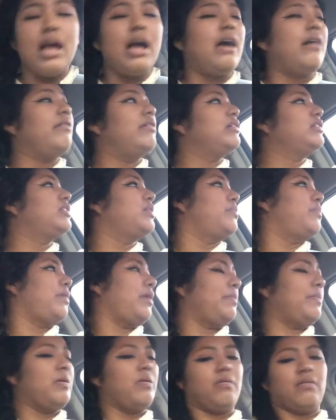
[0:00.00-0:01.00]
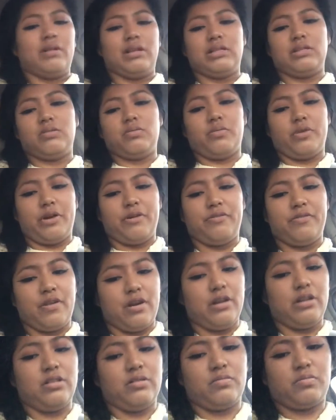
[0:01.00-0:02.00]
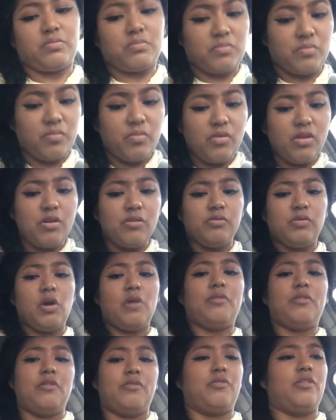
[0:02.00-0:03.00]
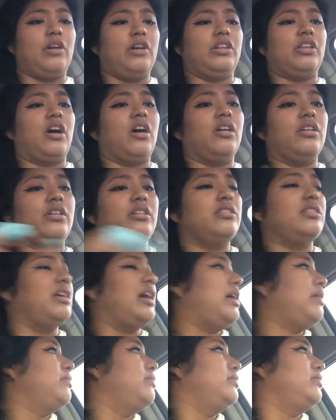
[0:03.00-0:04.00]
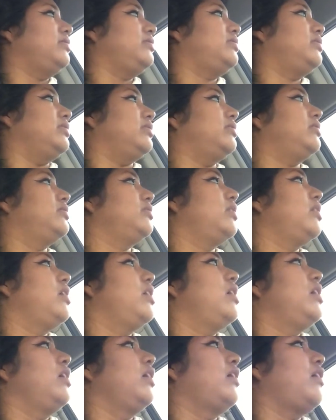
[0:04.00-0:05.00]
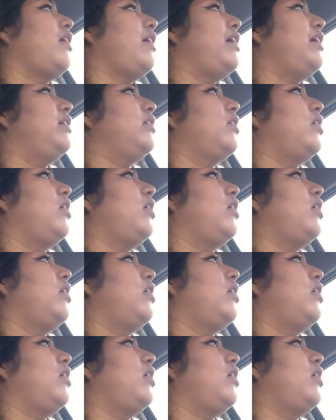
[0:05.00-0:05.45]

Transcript: I wish the purple ones were $4. I would just garden